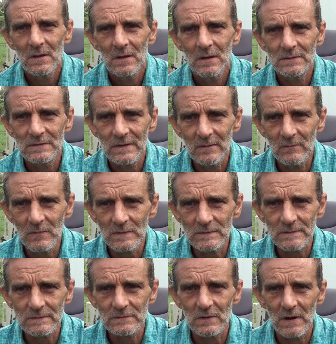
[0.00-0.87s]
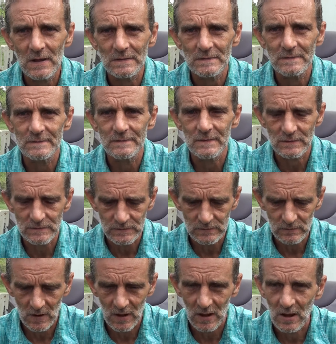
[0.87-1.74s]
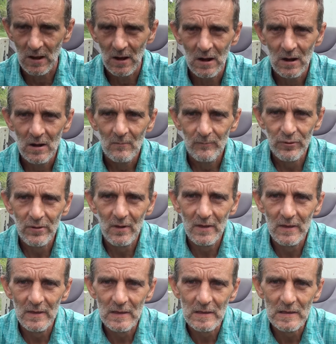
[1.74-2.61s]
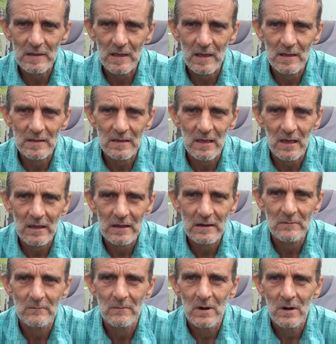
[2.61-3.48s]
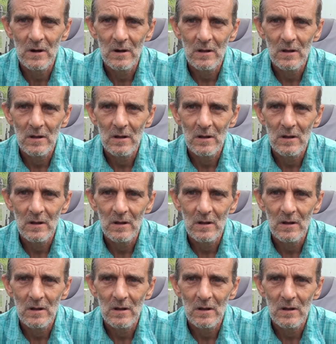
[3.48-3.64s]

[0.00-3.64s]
It demonstrates that you are playing a game